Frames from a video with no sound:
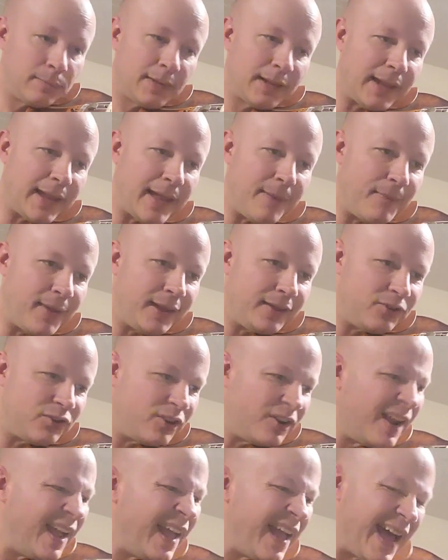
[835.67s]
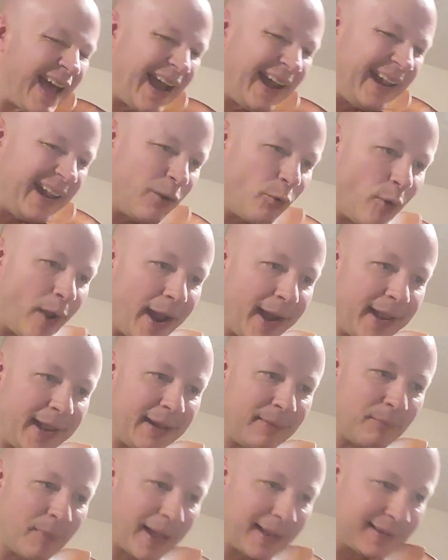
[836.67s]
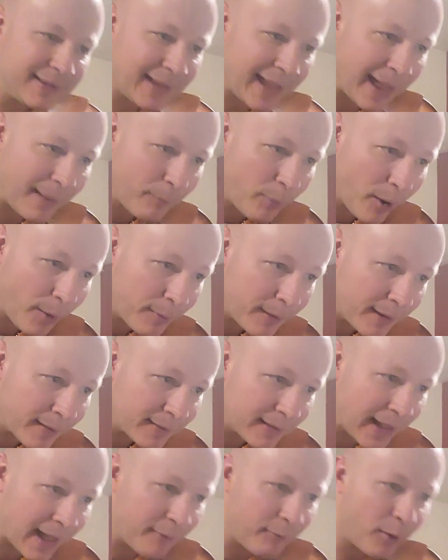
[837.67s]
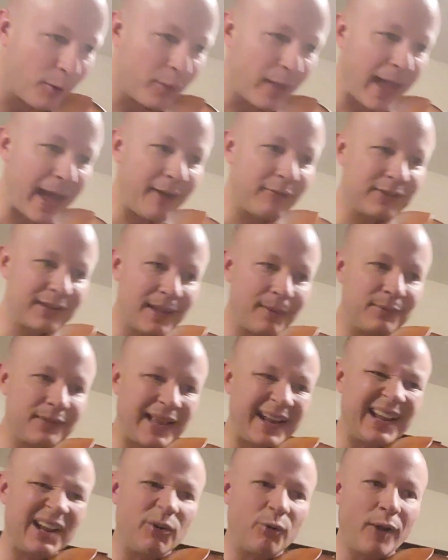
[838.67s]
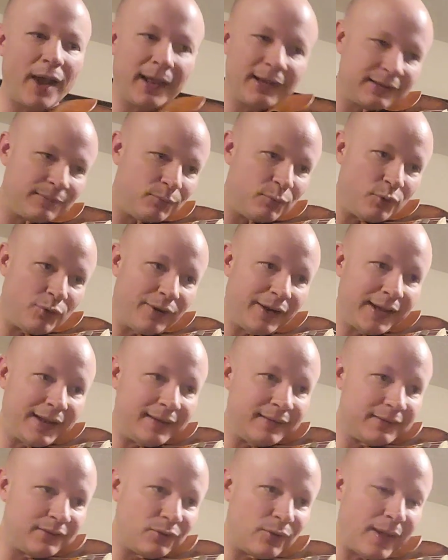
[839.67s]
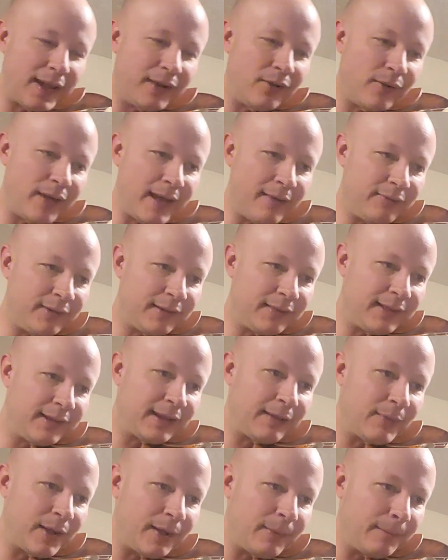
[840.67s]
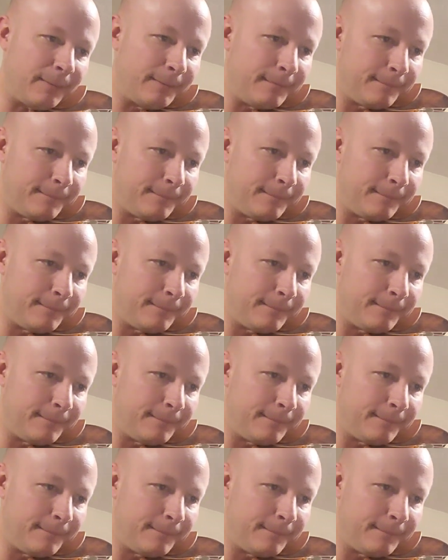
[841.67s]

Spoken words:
Yeah, make sure. I need to write in, my scan probably doesn't have all the half steps. I need to write some more in so I don't have to think about it.